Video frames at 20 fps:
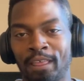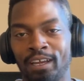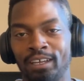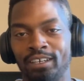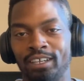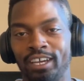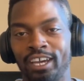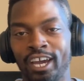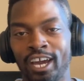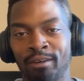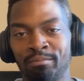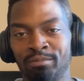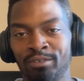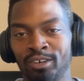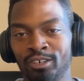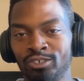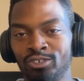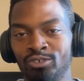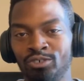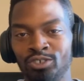
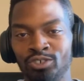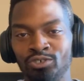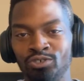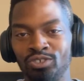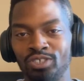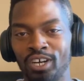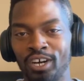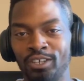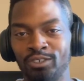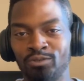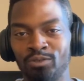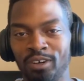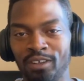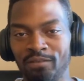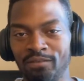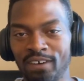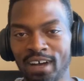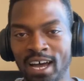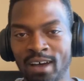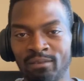DiCaprio, as soon as you turn
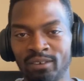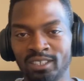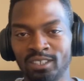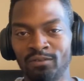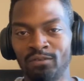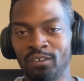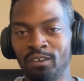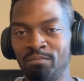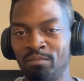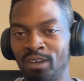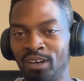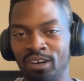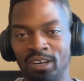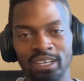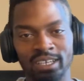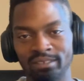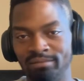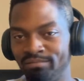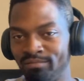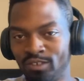25 as a female,
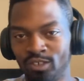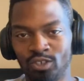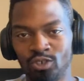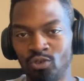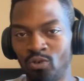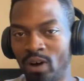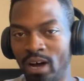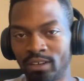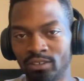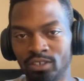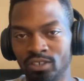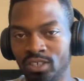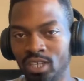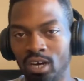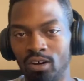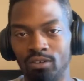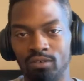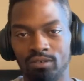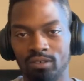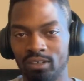you out the
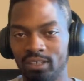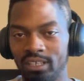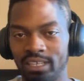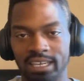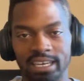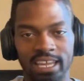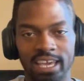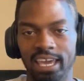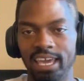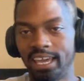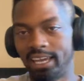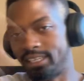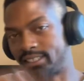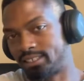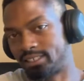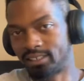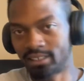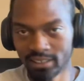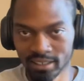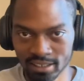door.
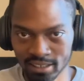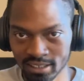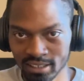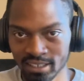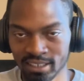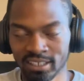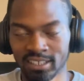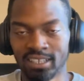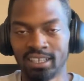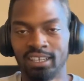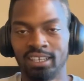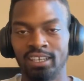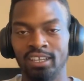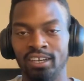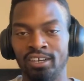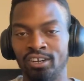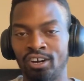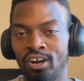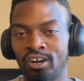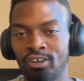Next.
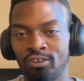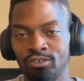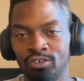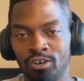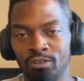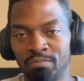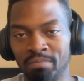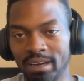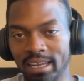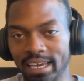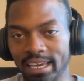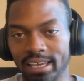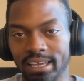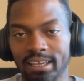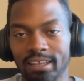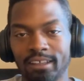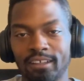Leonardo don't play.